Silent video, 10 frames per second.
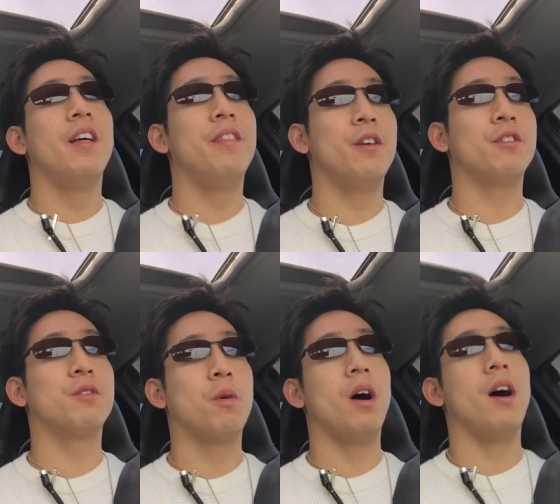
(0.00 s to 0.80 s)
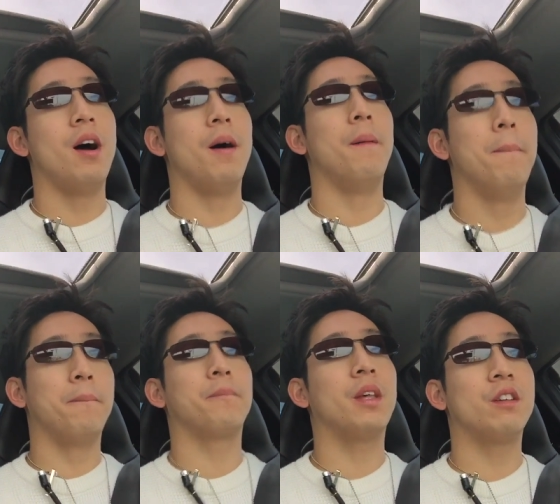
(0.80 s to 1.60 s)
there's
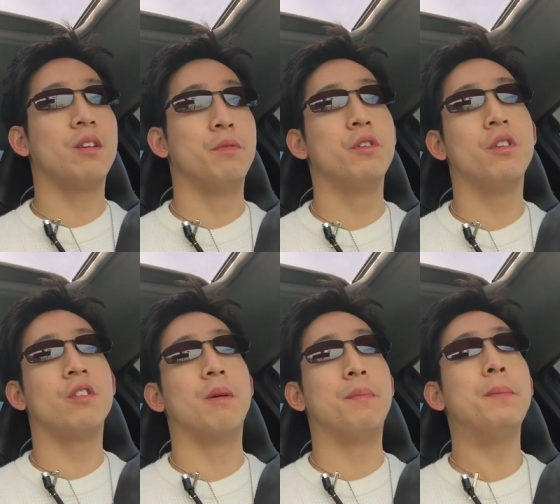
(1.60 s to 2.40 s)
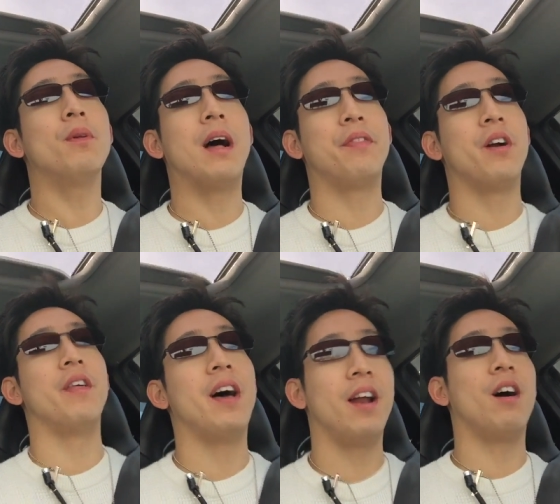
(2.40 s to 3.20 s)
some people out there
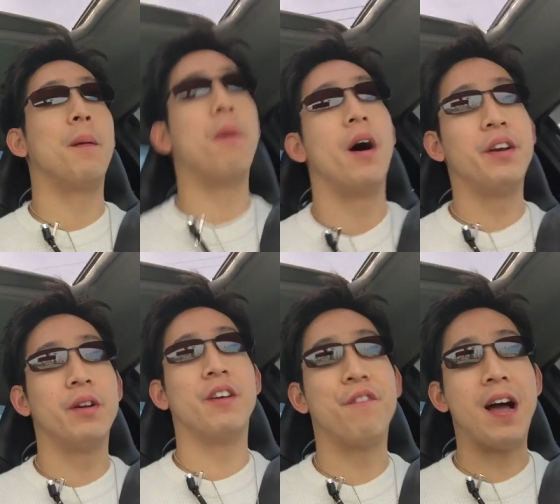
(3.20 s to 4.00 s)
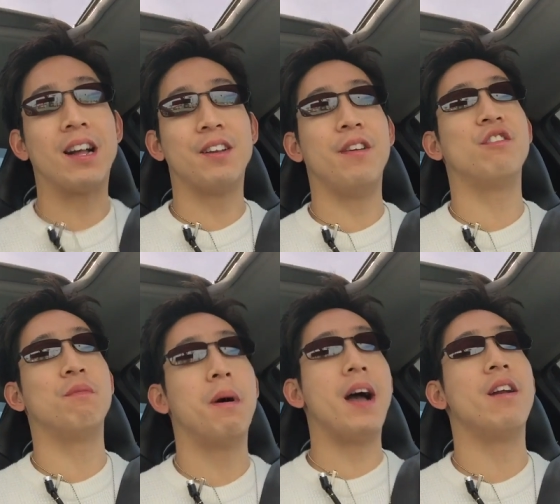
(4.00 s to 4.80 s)
that are pondering the fact if they
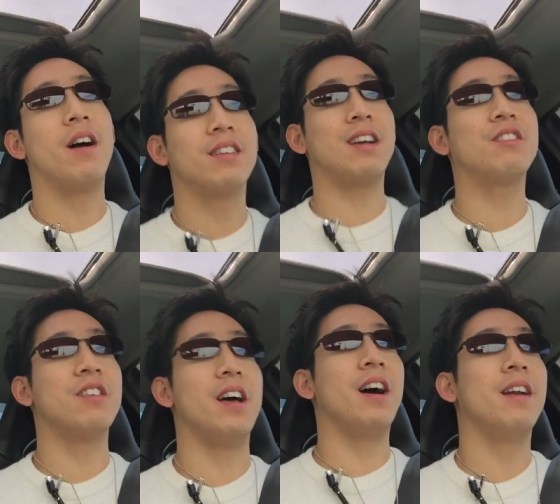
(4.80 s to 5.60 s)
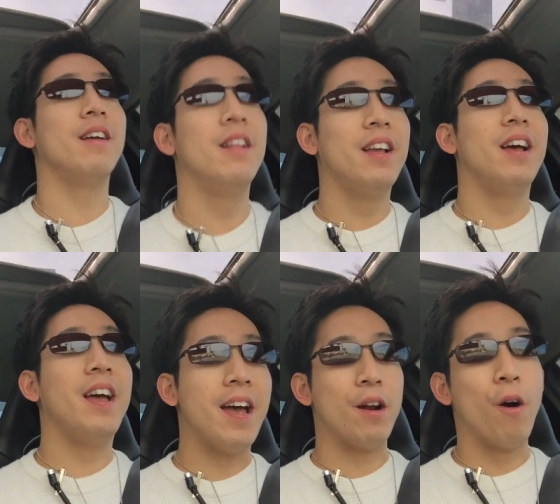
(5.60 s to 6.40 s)
should buy an RSX or not,
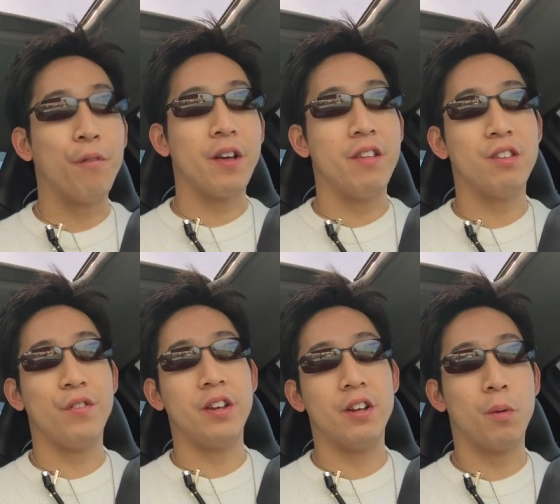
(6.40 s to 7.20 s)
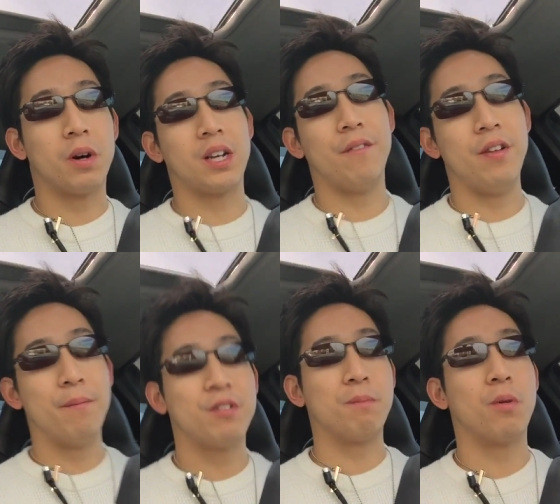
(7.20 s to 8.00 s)
and hopefully this video will give
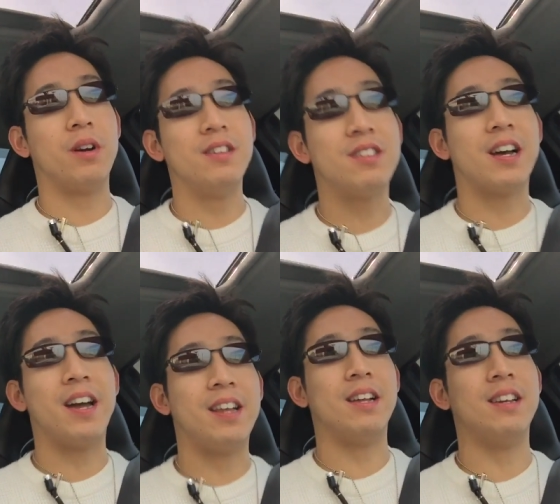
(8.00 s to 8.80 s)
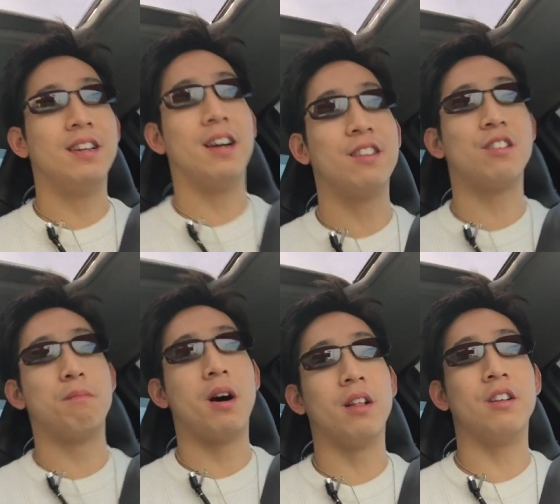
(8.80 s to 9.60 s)
them some more insight and
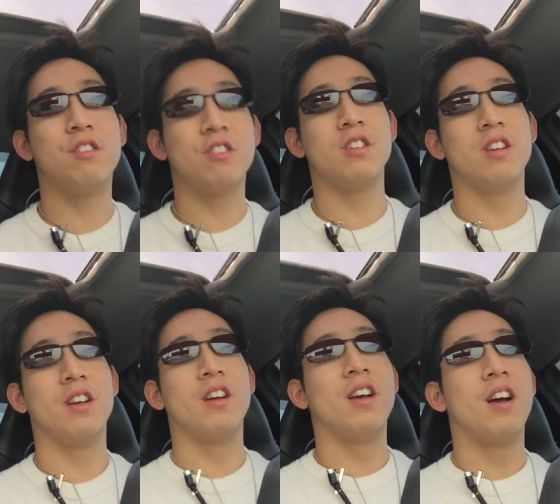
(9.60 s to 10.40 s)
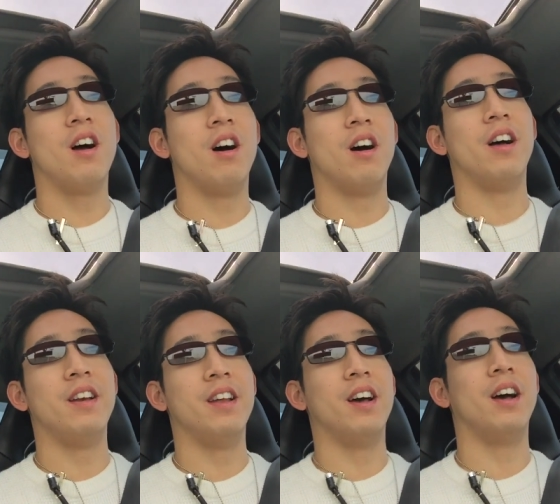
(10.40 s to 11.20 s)
some knowledge
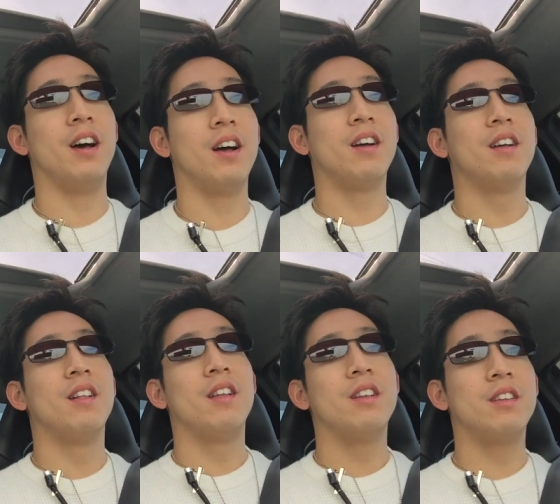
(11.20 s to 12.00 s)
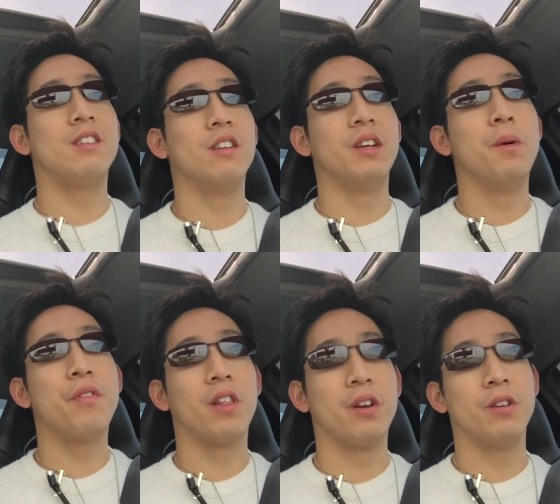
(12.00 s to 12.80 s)
on dealing
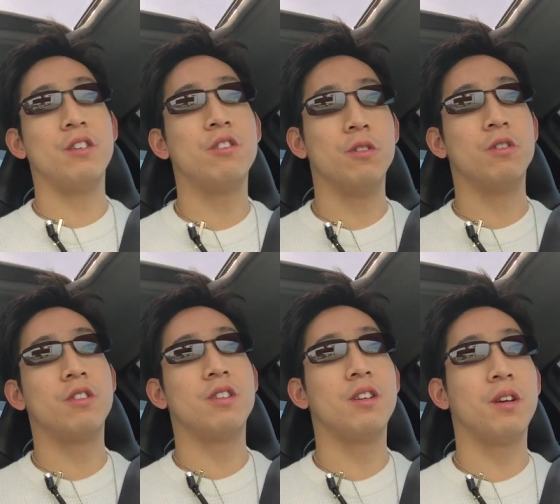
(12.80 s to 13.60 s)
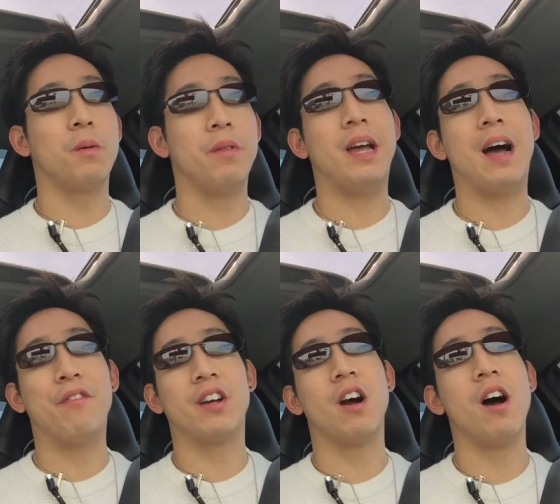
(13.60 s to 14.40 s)
with the little issues when they
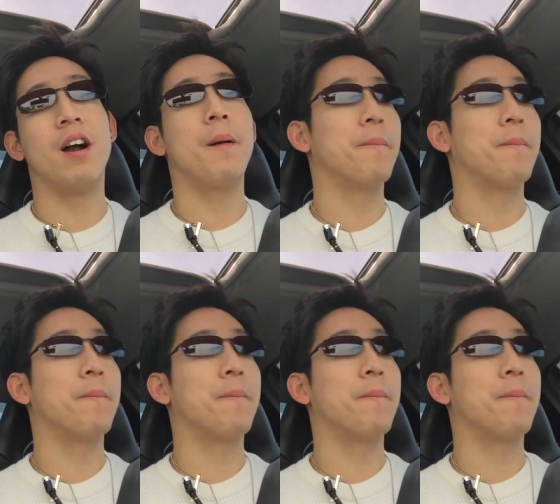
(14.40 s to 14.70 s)
have the car.